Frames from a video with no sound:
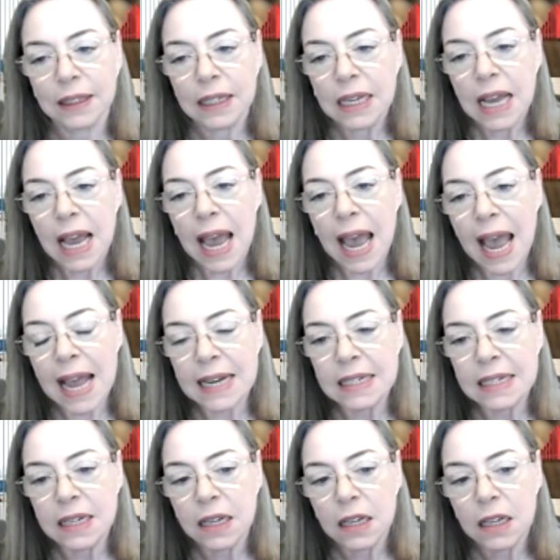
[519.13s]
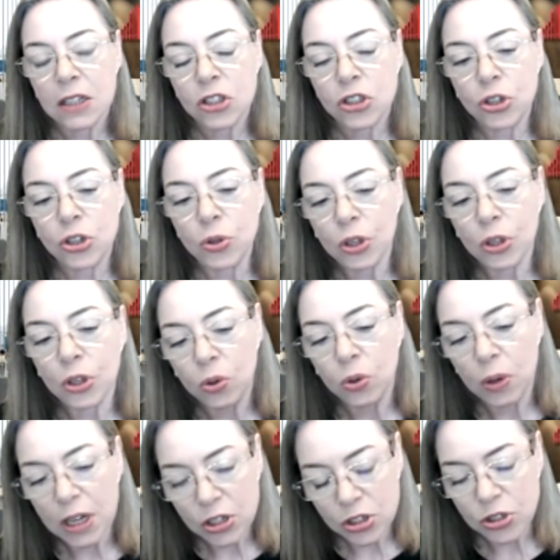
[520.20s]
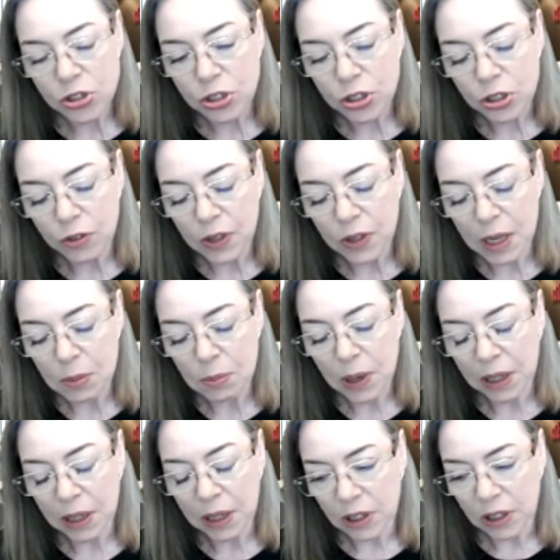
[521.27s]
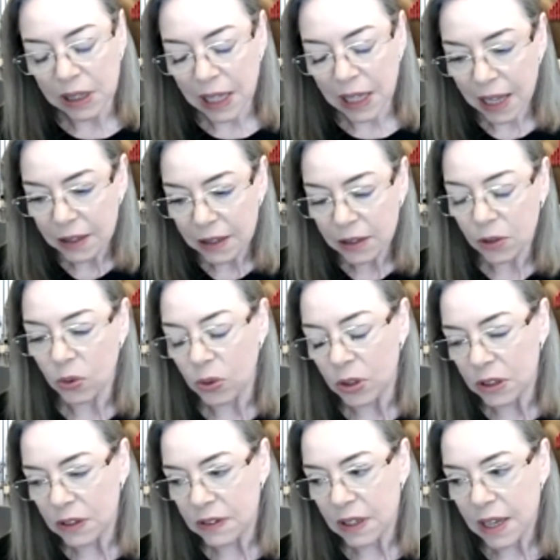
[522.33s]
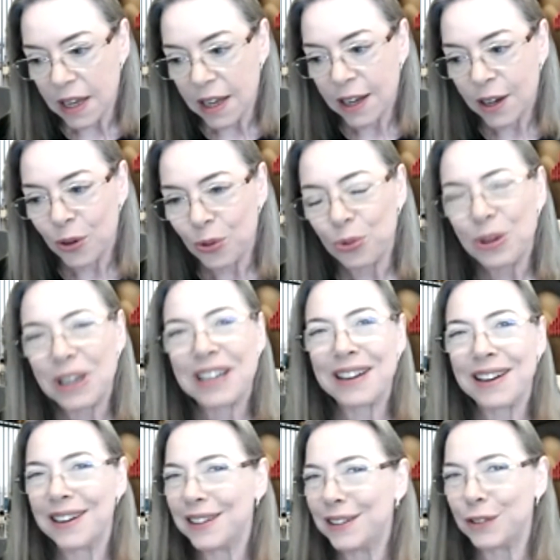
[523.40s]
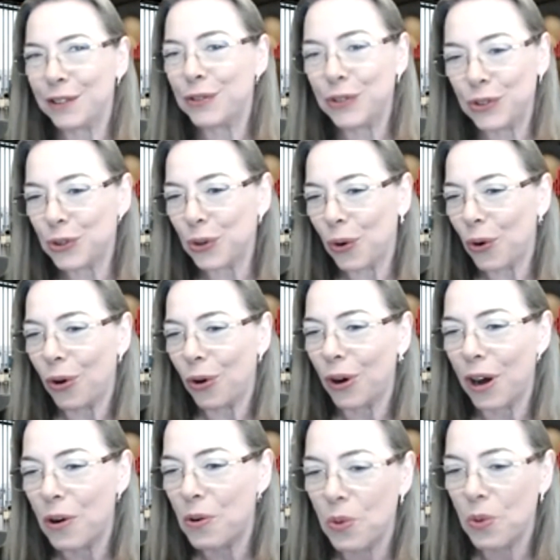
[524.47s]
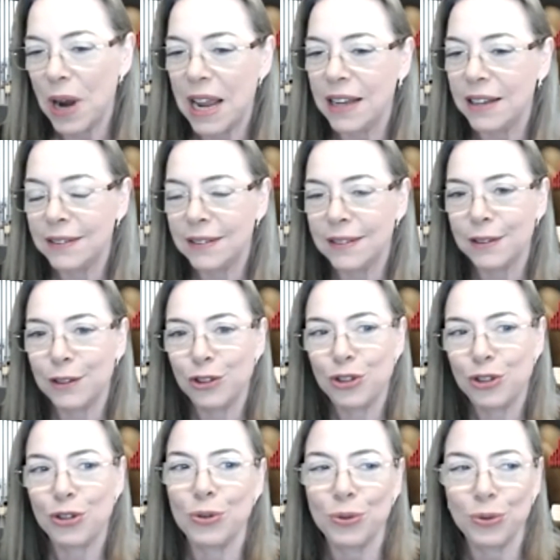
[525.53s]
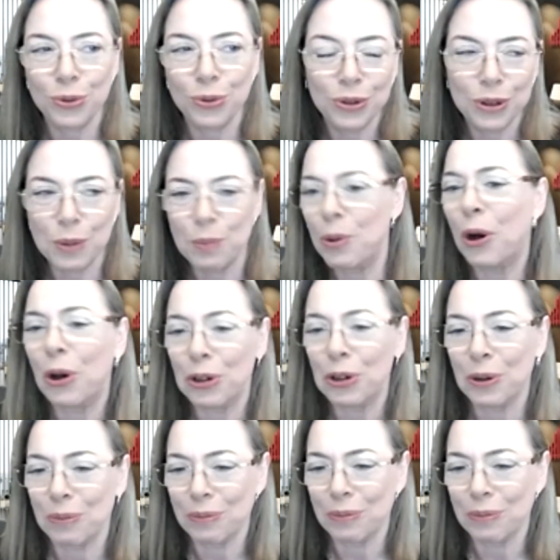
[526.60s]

And to the question of the impact on landlords, we kind of saw a race to the bottom